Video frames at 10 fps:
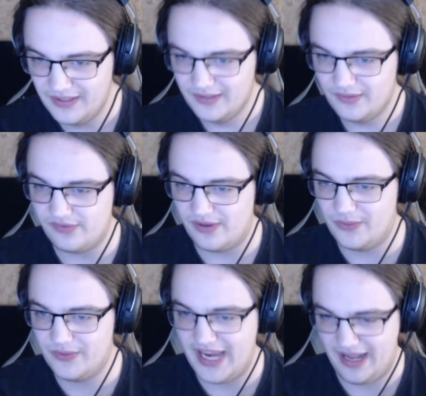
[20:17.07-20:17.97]

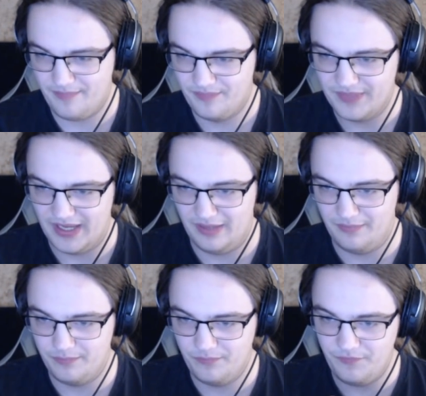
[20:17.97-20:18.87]
So yeah,
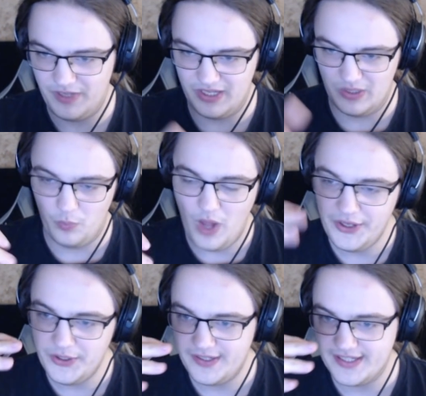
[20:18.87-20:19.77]

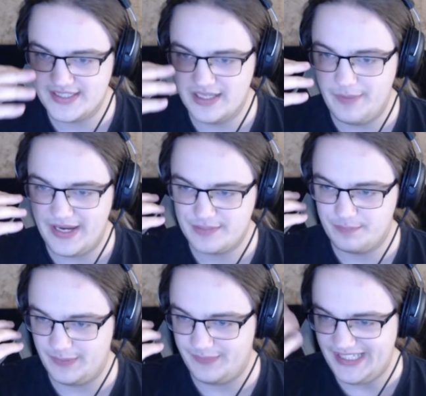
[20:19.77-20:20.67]
water is the best
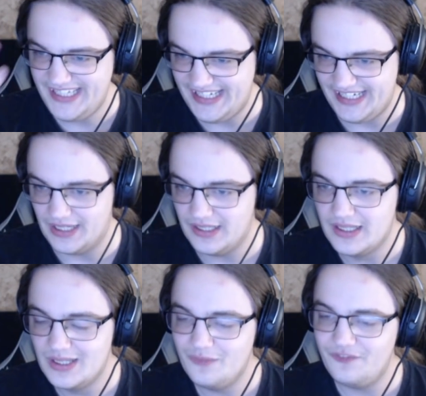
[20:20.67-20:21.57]
PvE,
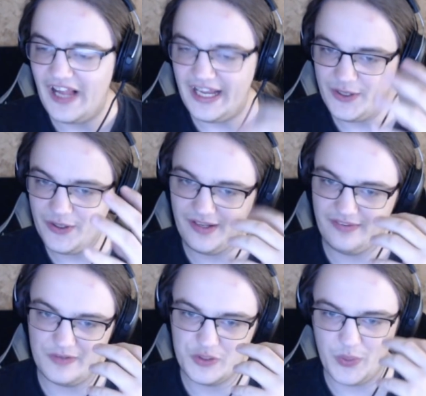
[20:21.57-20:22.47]
fire
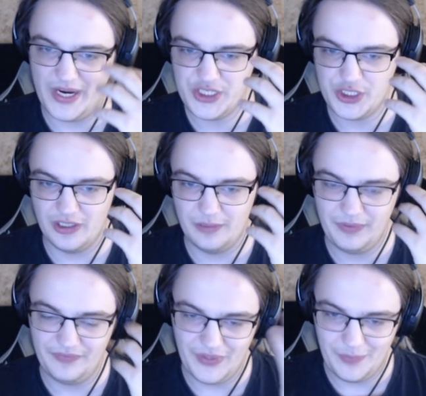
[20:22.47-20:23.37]
is situational
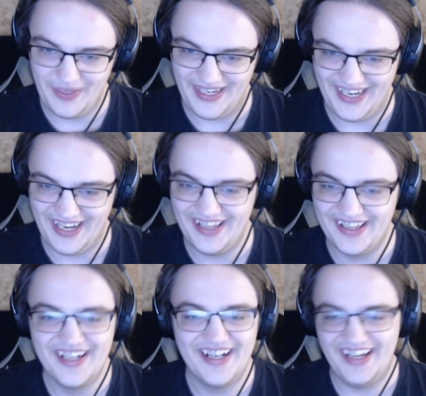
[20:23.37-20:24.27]
PvP,
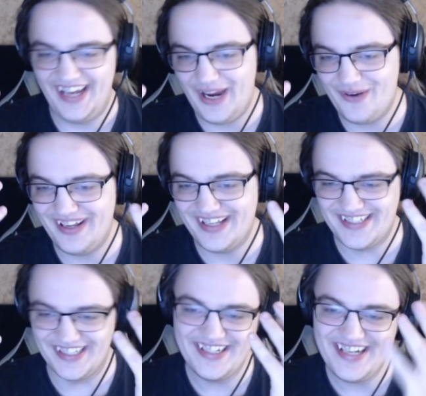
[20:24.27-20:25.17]
air
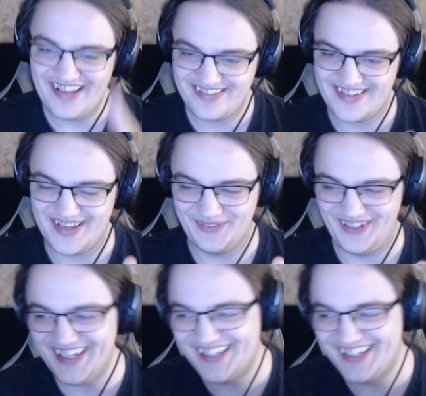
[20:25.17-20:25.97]
is necessary.